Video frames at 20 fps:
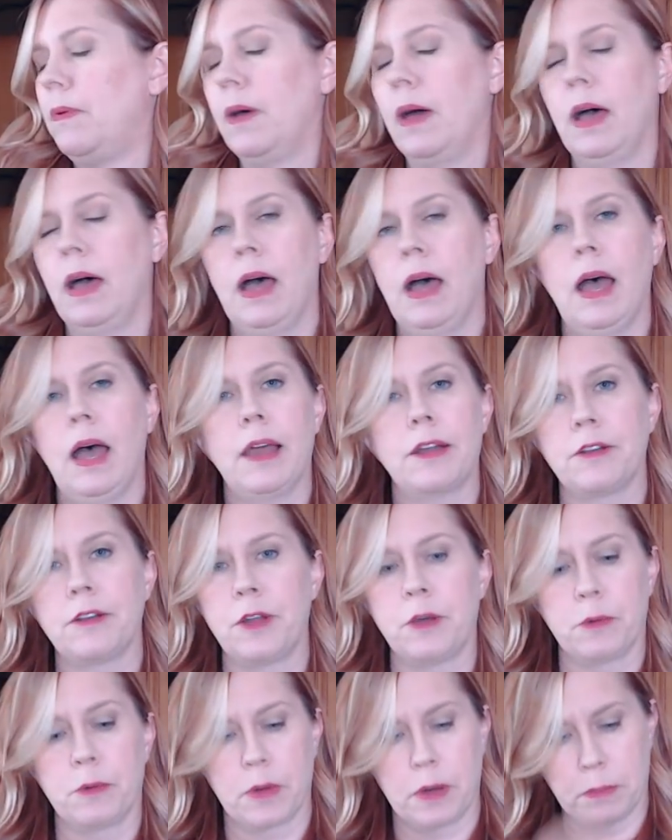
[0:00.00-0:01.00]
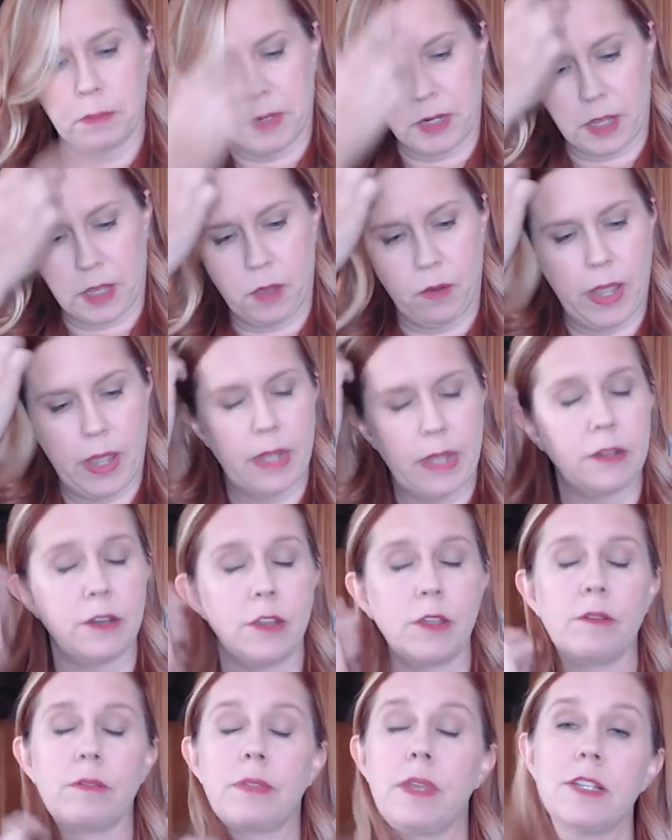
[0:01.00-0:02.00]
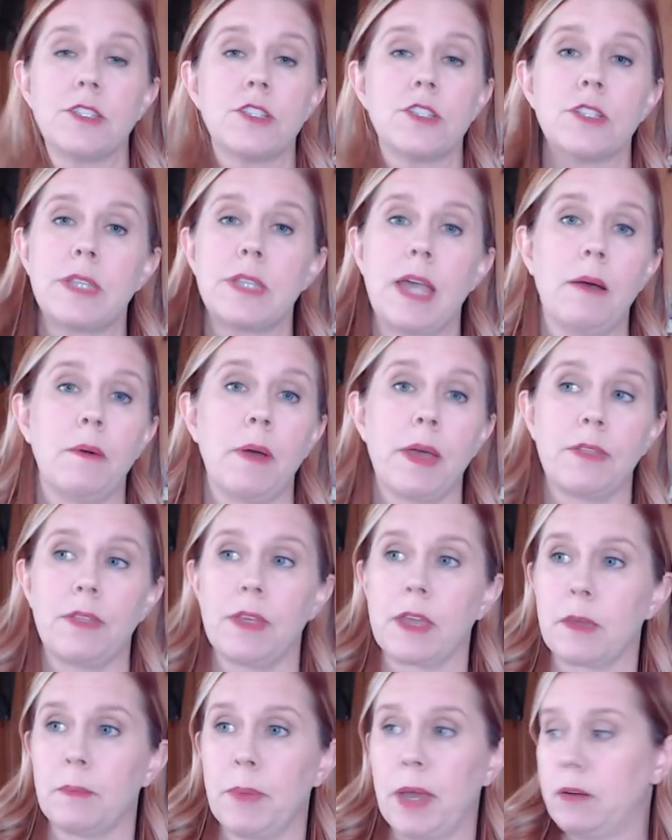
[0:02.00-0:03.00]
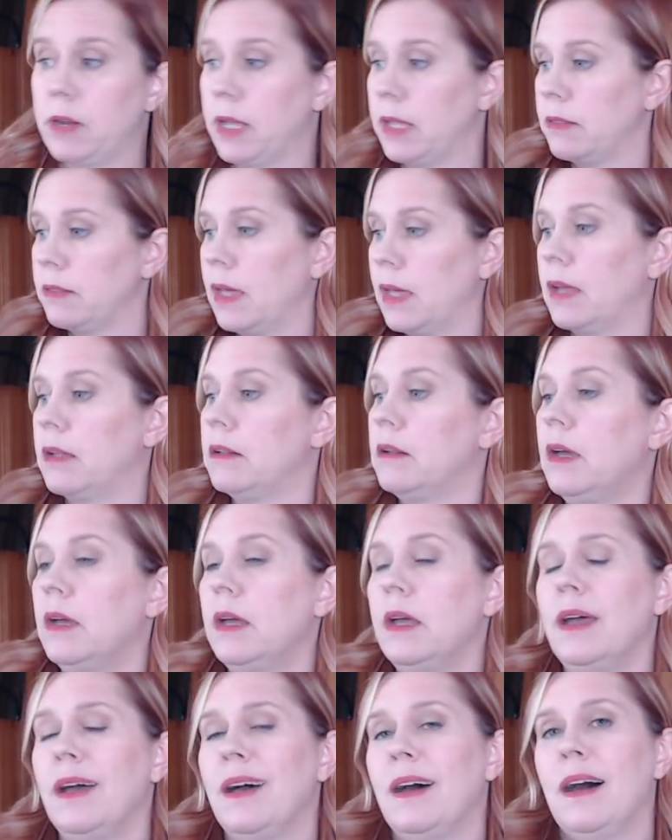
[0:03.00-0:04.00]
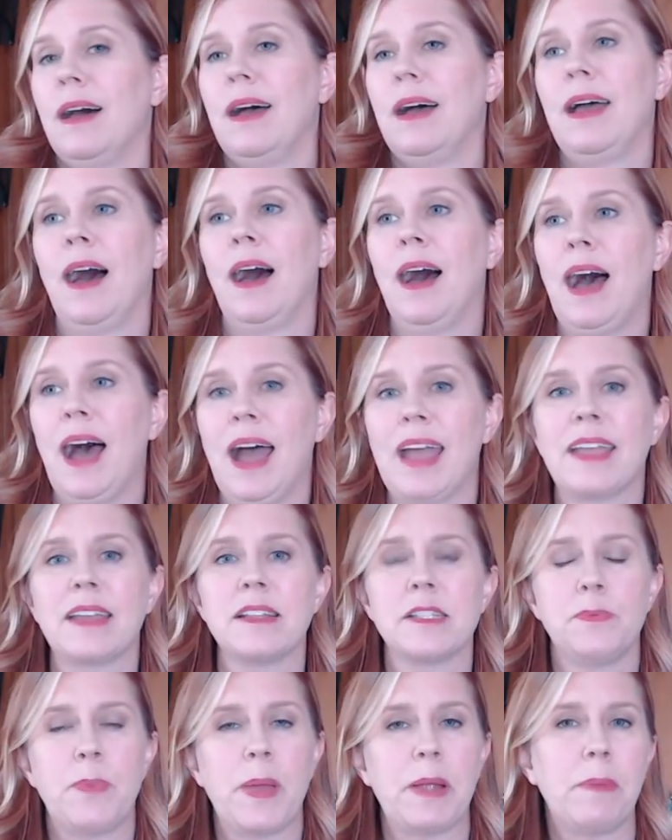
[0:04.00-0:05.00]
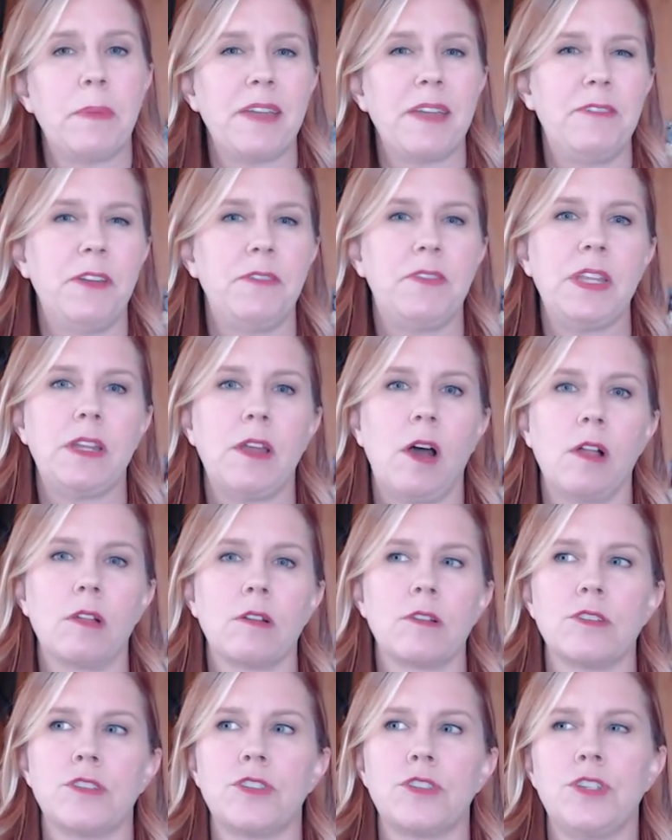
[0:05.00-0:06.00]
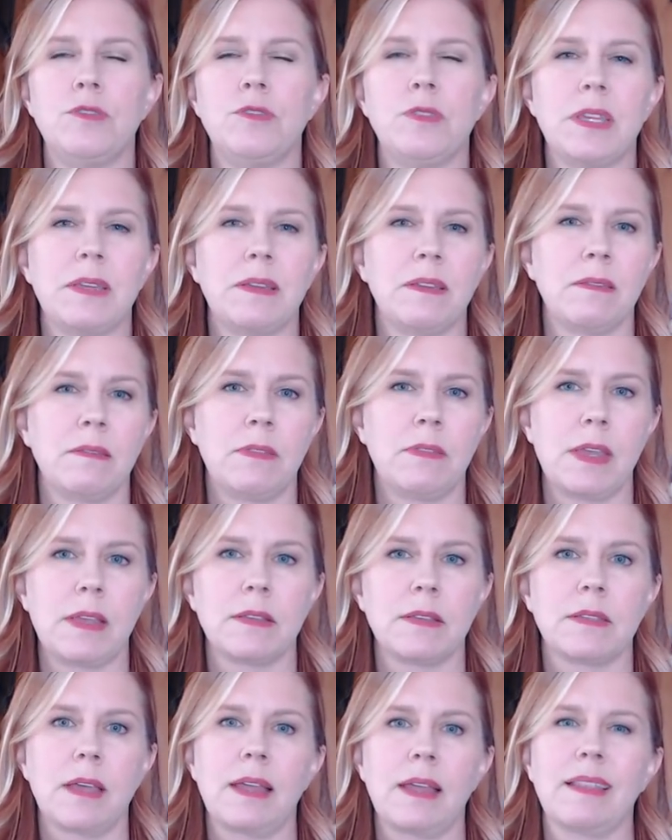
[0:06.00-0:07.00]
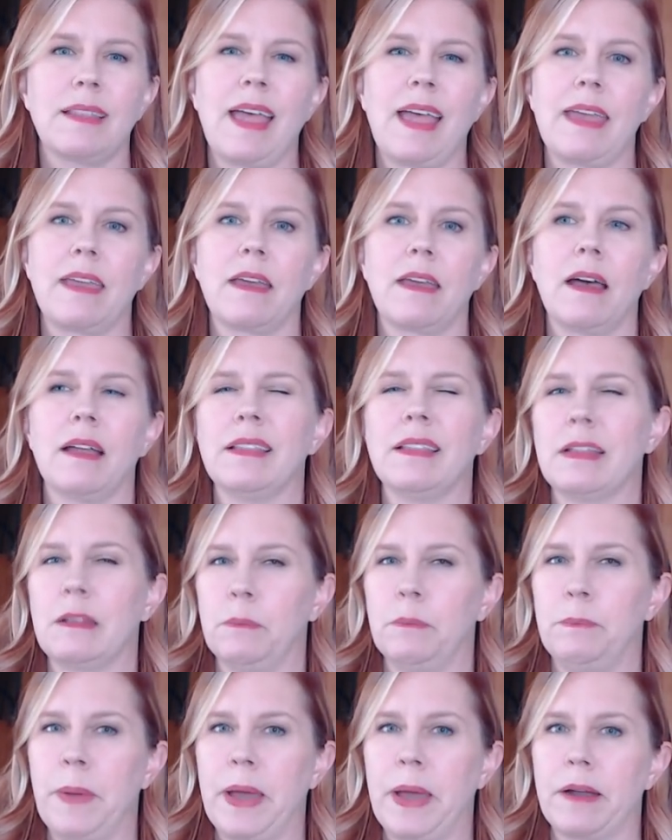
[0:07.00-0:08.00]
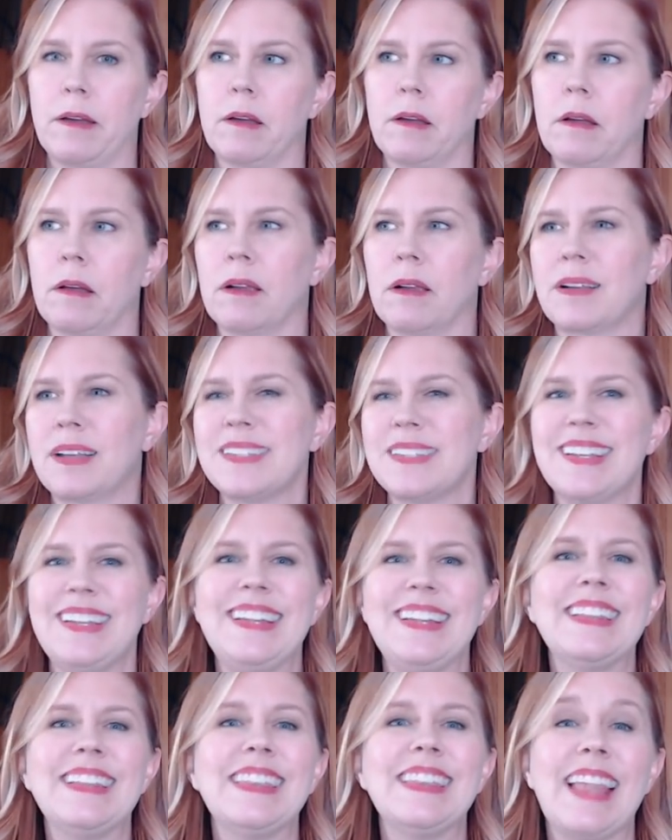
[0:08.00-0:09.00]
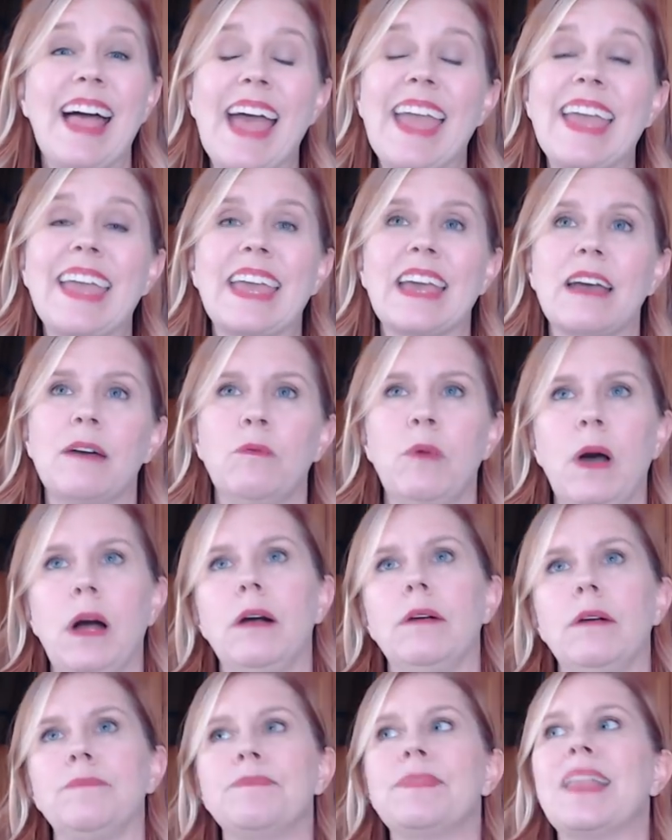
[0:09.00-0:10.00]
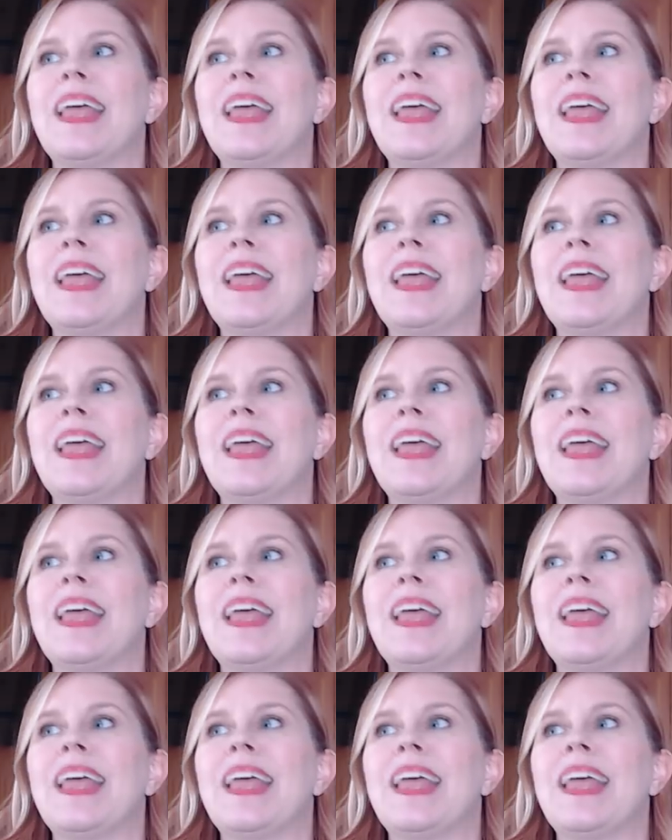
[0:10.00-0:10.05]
uh, I don't know what I'm gonna go ahead and do. That's just how I think about it. That I can spend my $50 choosing things I like a little better because I didn't like, well,